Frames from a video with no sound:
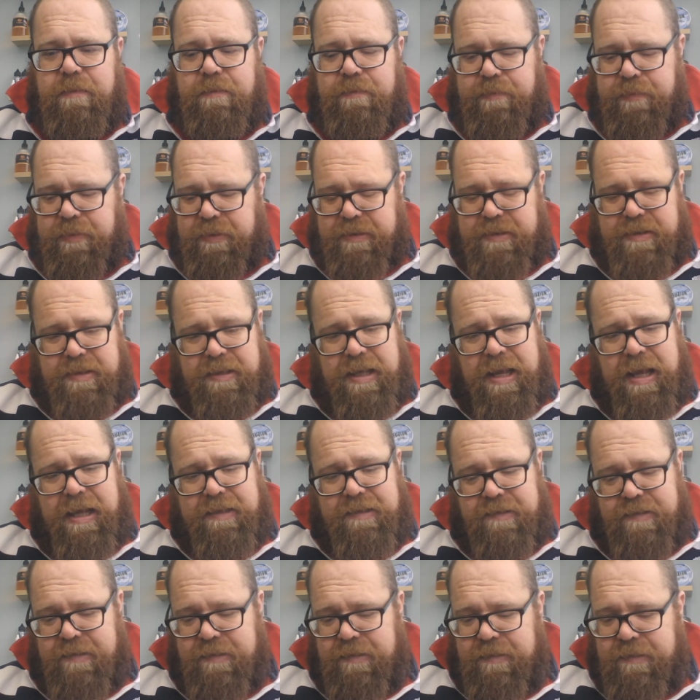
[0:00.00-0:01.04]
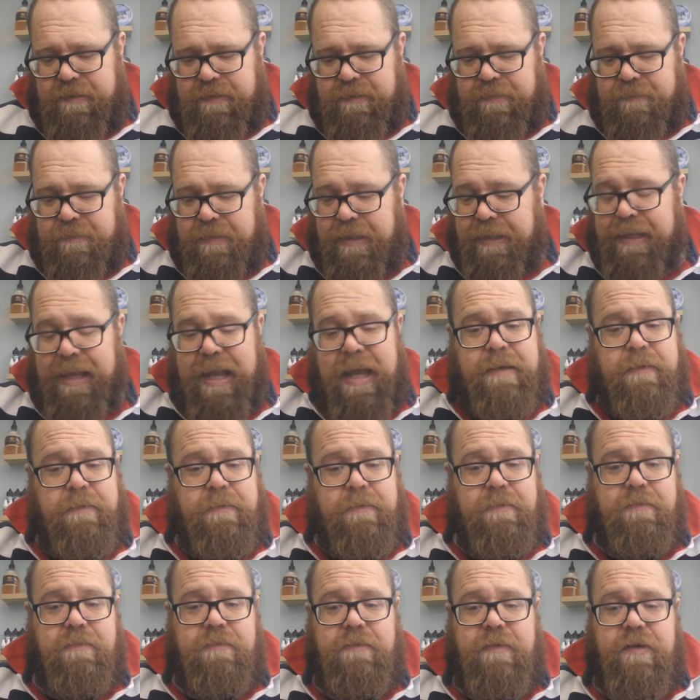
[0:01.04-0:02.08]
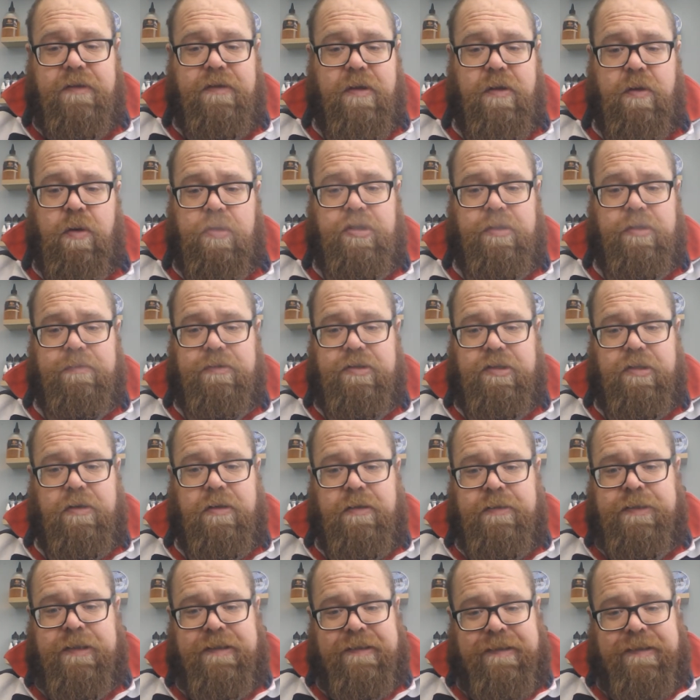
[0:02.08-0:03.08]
But that's, again, it's an awesome sauce.